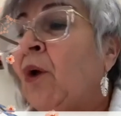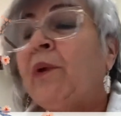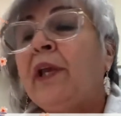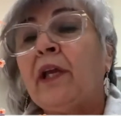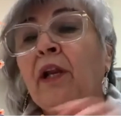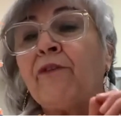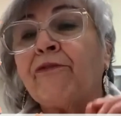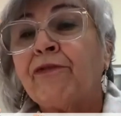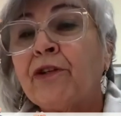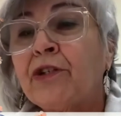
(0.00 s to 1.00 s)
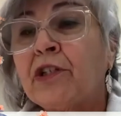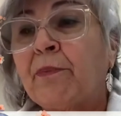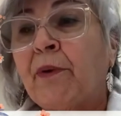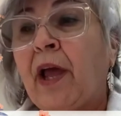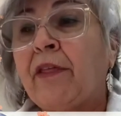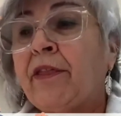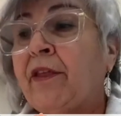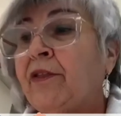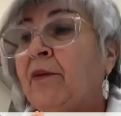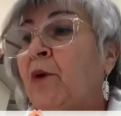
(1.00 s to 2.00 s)
We get our first breath
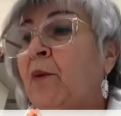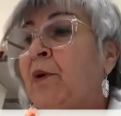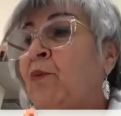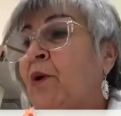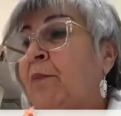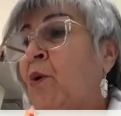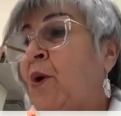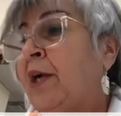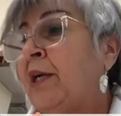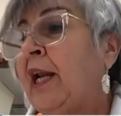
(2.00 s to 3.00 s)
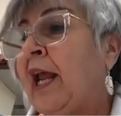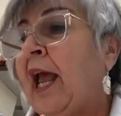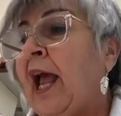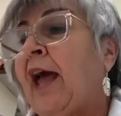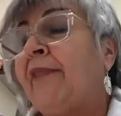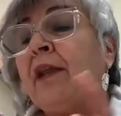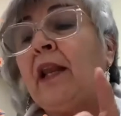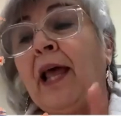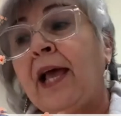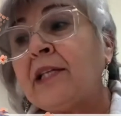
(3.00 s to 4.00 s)
the moment we're born, and the
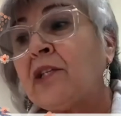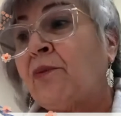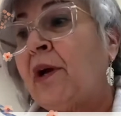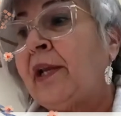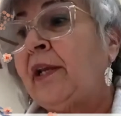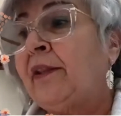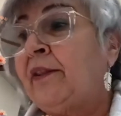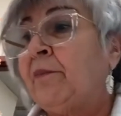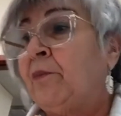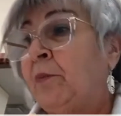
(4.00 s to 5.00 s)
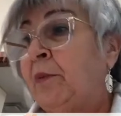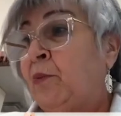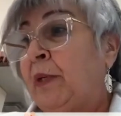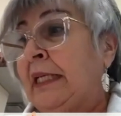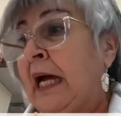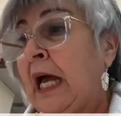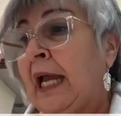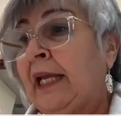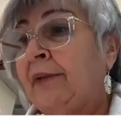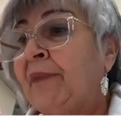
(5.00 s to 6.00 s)
last one the moment we die.